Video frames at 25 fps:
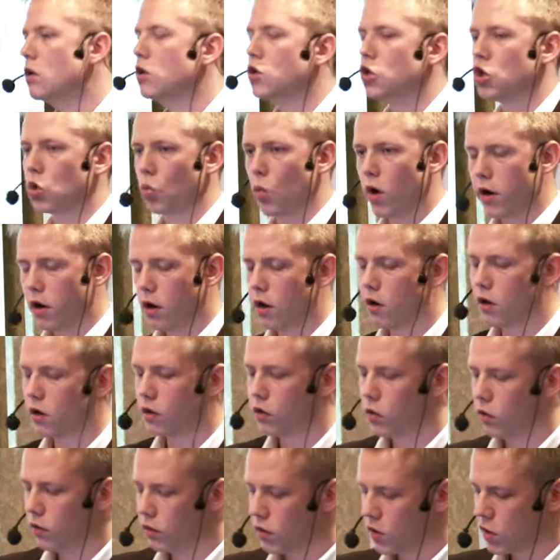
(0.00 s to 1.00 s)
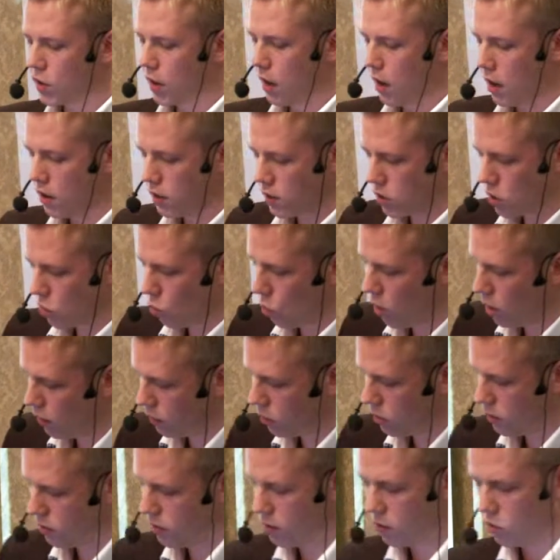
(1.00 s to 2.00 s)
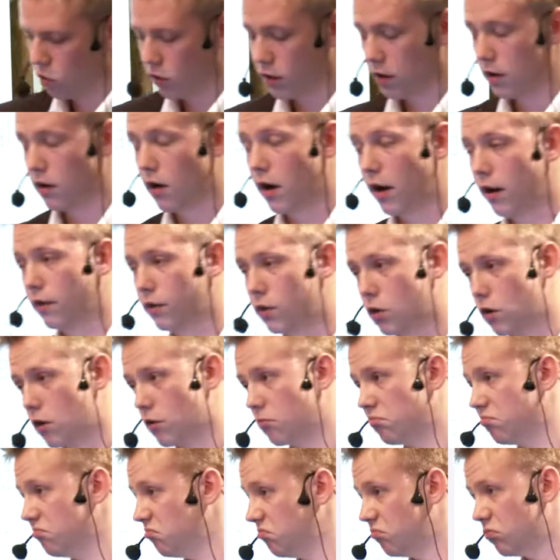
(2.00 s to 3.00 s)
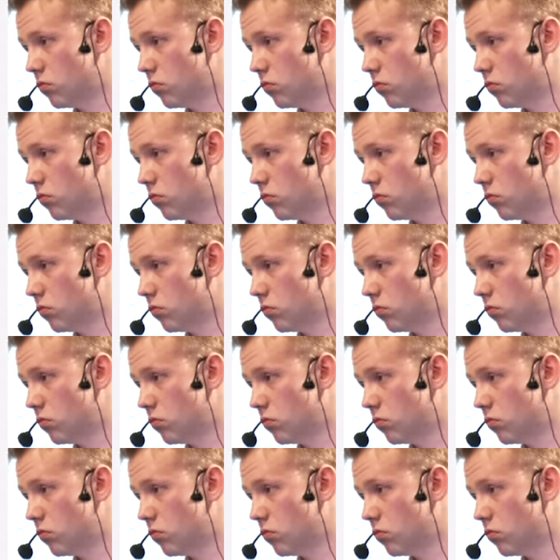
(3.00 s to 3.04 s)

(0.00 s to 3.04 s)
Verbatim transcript: So what are you going to do in this case? Well, you can either